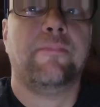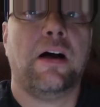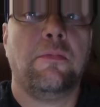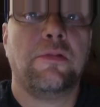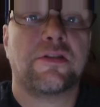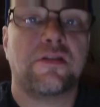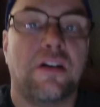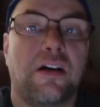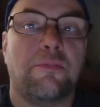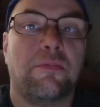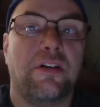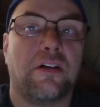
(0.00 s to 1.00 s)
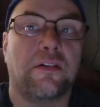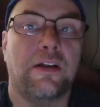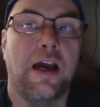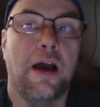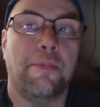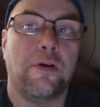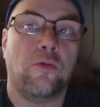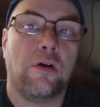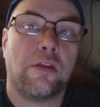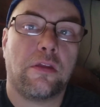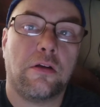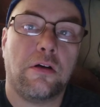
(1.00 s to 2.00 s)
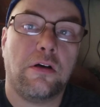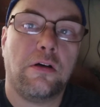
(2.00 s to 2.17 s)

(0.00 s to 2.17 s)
I'm just not particularly happy with